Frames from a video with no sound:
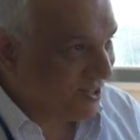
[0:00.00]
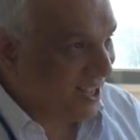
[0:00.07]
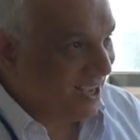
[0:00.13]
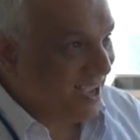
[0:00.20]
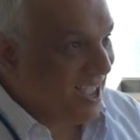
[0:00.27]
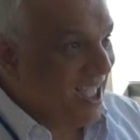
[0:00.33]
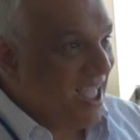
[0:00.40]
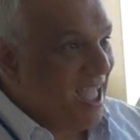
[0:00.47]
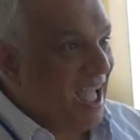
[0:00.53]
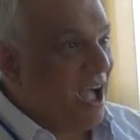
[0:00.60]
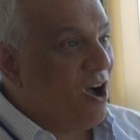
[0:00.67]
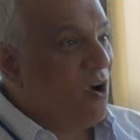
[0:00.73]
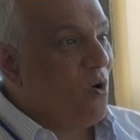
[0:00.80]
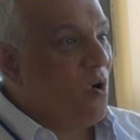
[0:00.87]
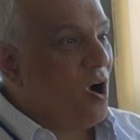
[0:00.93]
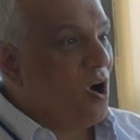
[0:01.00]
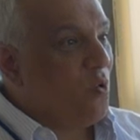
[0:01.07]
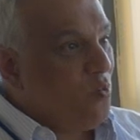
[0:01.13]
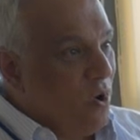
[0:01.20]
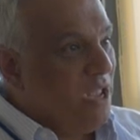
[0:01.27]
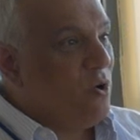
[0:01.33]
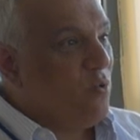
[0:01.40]
Like, how are
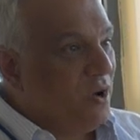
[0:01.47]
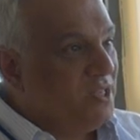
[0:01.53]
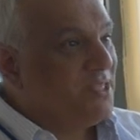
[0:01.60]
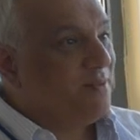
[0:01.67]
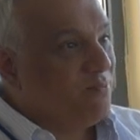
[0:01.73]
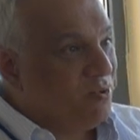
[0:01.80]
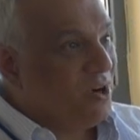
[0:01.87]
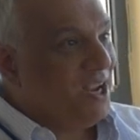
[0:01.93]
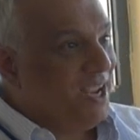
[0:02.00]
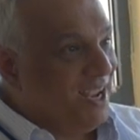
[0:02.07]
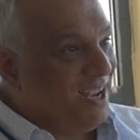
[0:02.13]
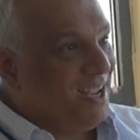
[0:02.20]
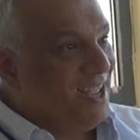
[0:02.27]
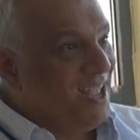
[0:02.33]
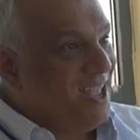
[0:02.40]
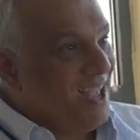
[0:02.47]
we going to bring